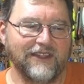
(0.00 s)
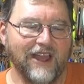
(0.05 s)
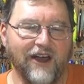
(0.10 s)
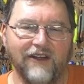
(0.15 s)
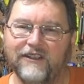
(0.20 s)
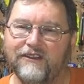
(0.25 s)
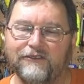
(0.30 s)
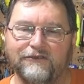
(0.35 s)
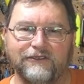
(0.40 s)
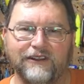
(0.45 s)

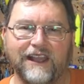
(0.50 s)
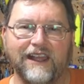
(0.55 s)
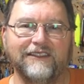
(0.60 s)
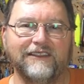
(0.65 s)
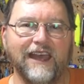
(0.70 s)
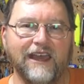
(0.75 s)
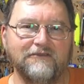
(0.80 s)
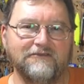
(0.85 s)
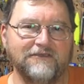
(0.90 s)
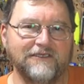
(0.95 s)
I'll never
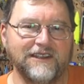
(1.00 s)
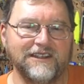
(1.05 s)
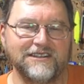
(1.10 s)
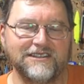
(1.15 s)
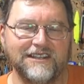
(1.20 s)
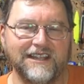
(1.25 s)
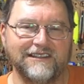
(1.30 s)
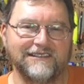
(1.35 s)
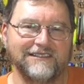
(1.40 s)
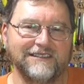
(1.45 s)
forget that
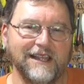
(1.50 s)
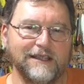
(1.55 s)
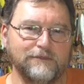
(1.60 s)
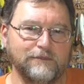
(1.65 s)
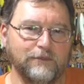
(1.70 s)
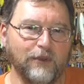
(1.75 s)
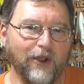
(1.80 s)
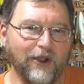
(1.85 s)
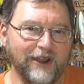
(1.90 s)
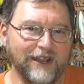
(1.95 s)
fish. That's
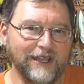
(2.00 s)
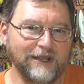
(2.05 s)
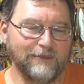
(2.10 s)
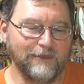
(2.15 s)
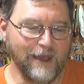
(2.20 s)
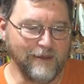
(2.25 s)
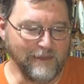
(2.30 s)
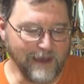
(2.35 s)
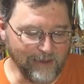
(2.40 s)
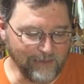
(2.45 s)
burned into
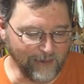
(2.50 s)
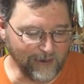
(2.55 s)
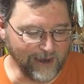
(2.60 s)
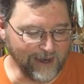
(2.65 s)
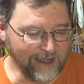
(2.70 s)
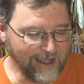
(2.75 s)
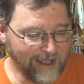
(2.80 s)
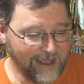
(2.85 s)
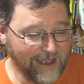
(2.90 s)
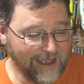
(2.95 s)
my
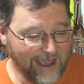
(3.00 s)
memory.